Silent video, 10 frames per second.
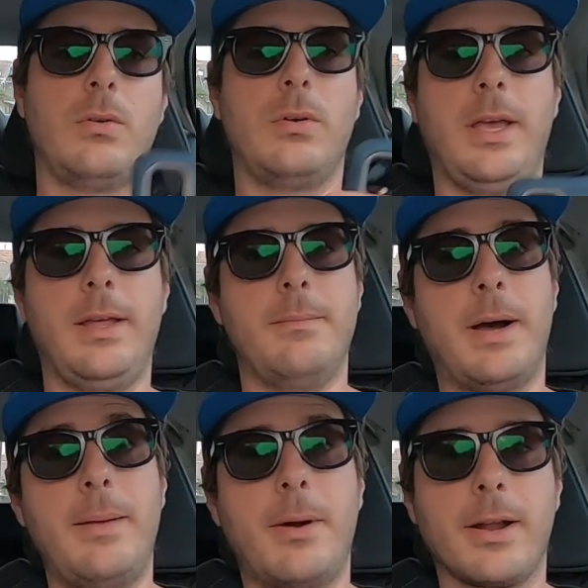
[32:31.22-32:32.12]
in
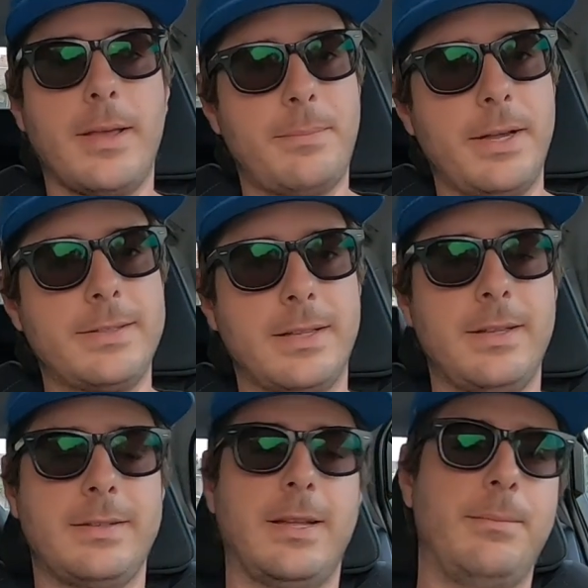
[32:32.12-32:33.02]
my marketplace at
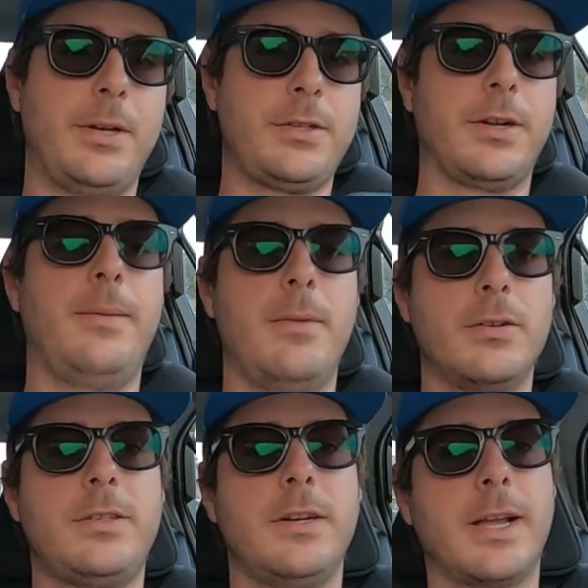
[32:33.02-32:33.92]
least, I'm pretty sure in
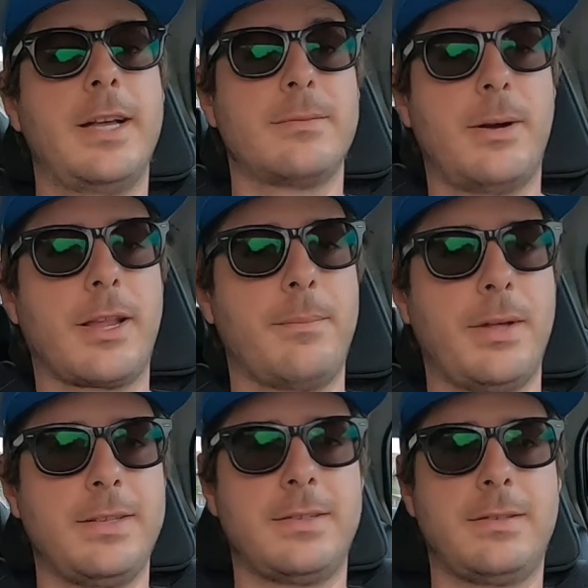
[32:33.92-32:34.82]
most of your guys'
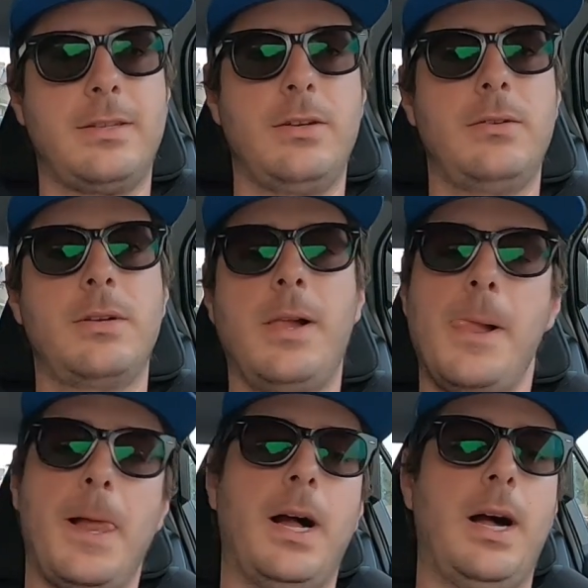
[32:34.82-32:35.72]
marketplaces too,
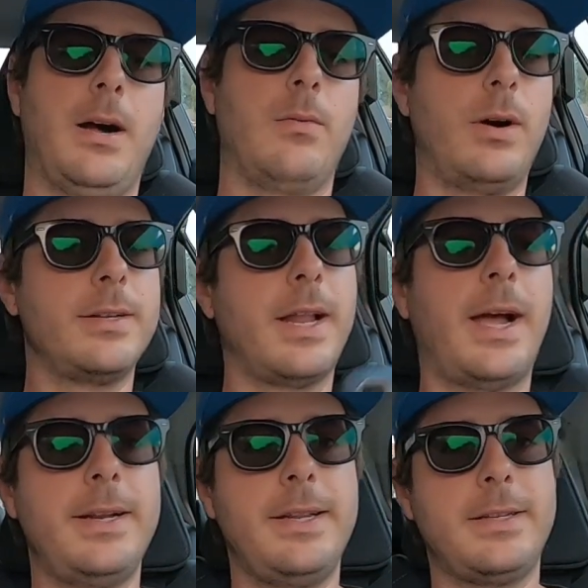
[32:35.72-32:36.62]

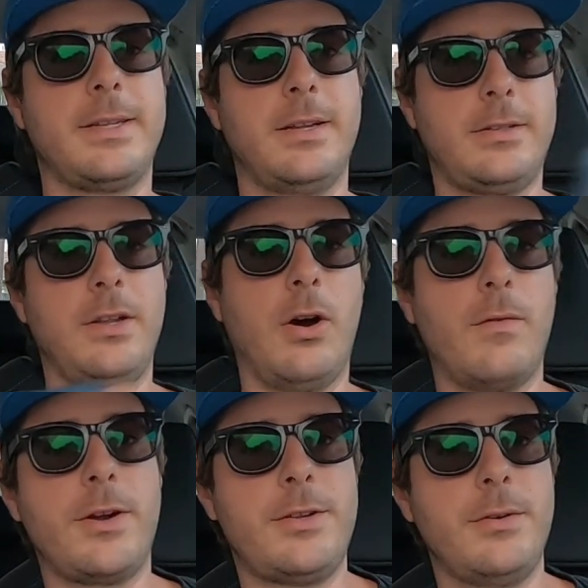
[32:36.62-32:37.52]
190 to
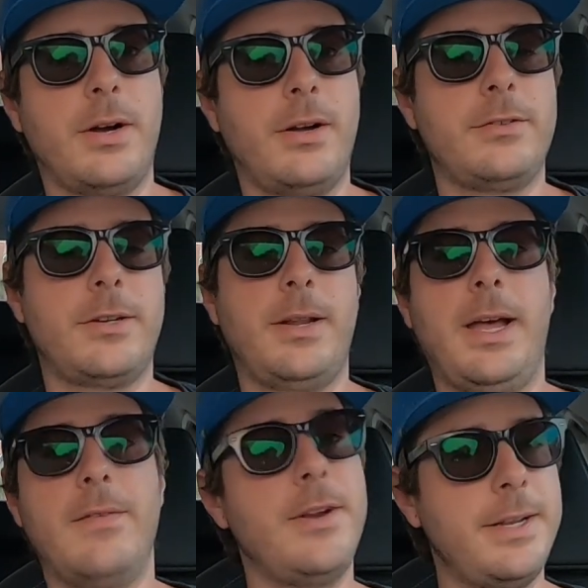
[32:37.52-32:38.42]
over 200
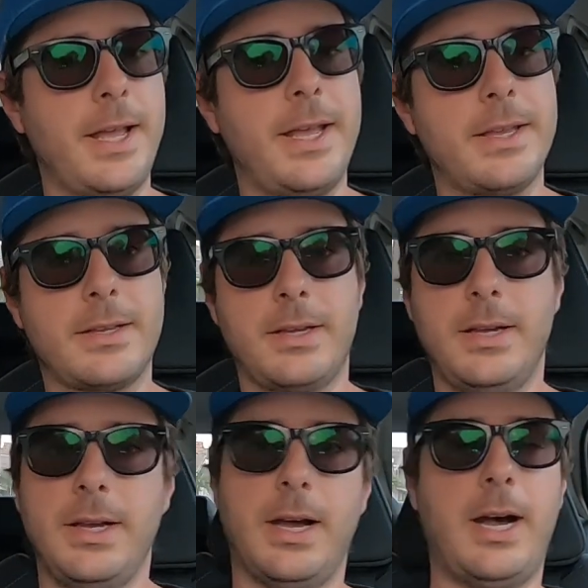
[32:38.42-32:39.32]
every day.
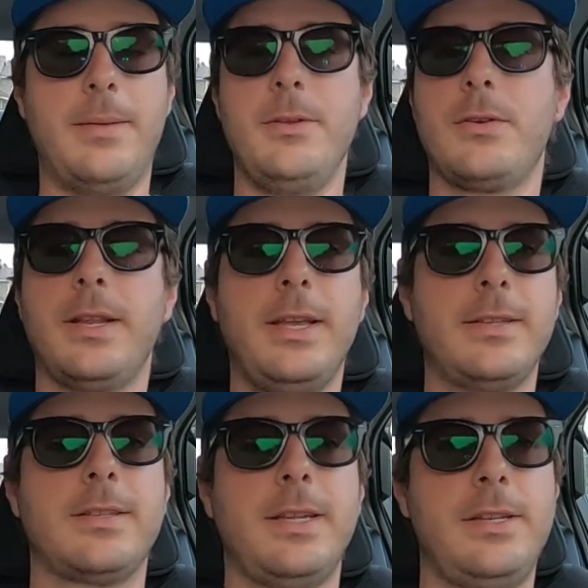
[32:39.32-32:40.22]
You could
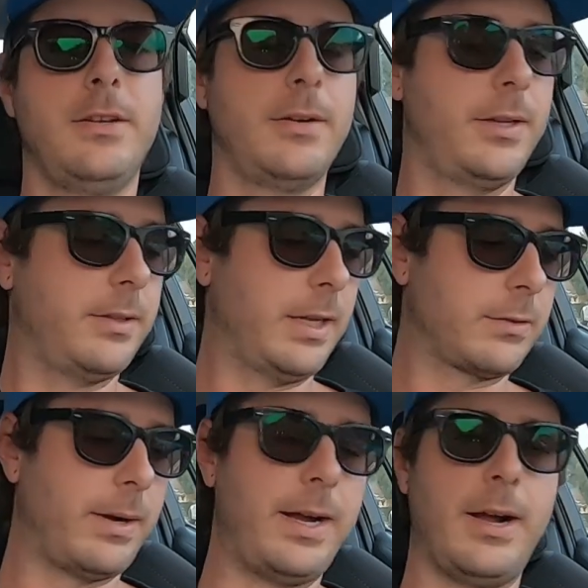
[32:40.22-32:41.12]
easily do it. That's
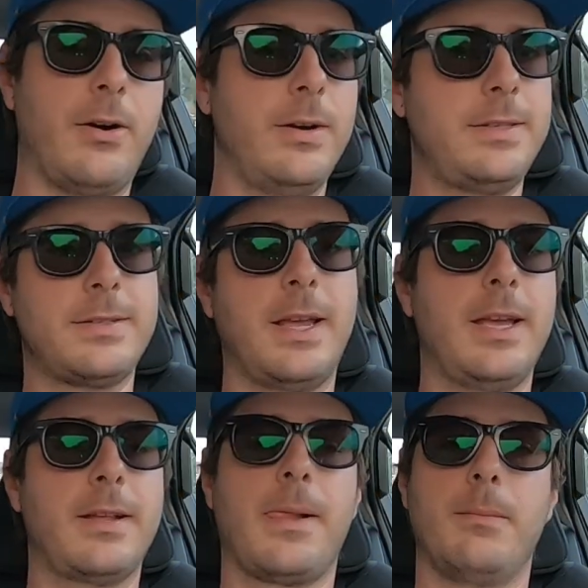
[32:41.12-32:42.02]
why I always
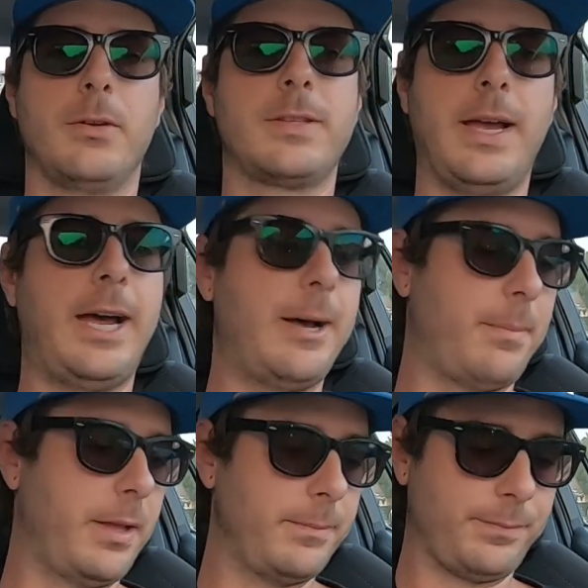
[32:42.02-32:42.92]
say
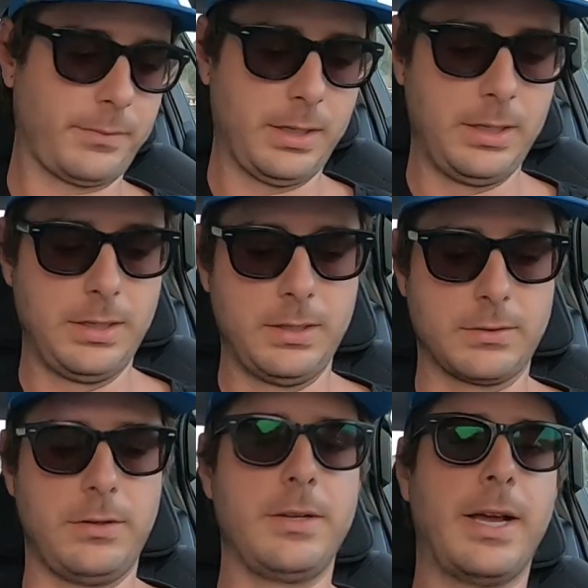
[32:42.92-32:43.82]
multi-app it.
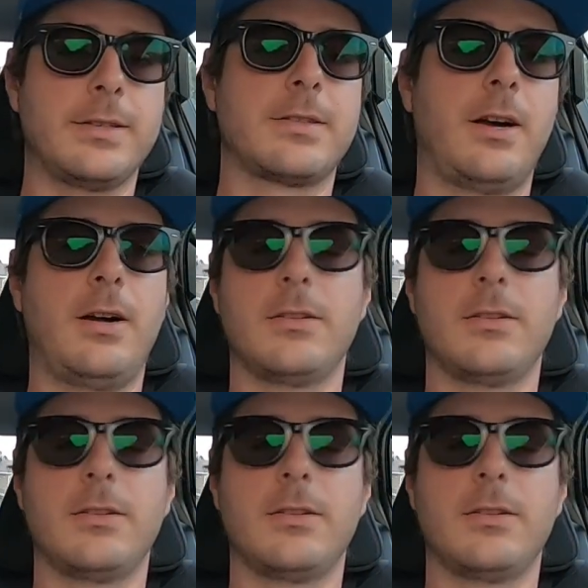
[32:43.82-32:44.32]
So you guys saw